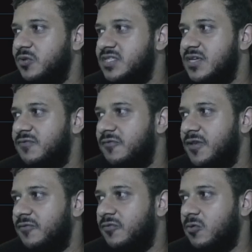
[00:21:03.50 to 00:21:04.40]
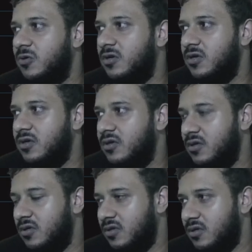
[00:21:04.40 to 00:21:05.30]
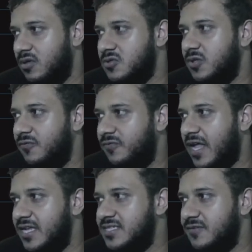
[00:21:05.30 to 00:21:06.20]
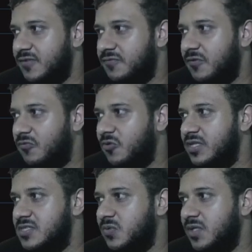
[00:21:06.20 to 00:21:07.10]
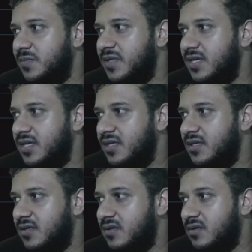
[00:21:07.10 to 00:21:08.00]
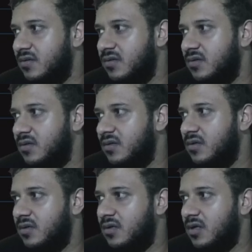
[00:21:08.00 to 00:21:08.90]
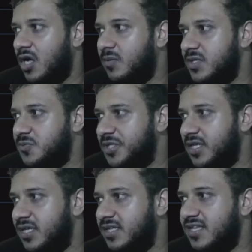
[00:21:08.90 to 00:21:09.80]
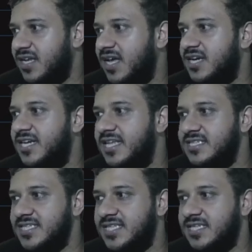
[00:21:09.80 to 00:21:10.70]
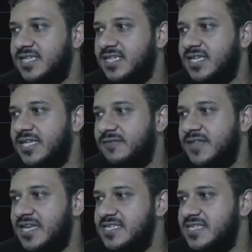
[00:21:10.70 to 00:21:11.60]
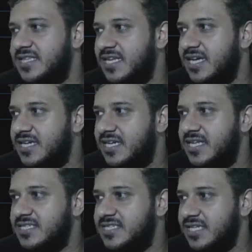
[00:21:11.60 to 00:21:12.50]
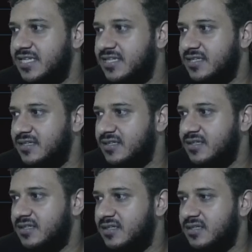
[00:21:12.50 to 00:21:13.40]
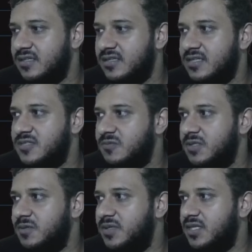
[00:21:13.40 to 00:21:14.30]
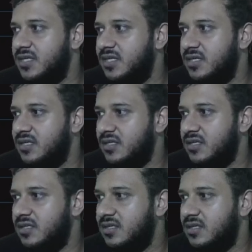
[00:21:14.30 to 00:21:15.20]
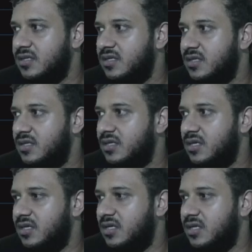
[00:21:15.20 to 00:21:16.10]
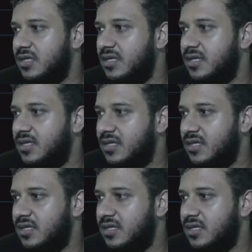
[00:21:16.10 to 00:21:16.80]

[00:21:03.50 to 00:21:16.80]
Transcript: It's a 54. So if that is a 54, this will be a how much Pute? 310. If that is a 310, this will be a how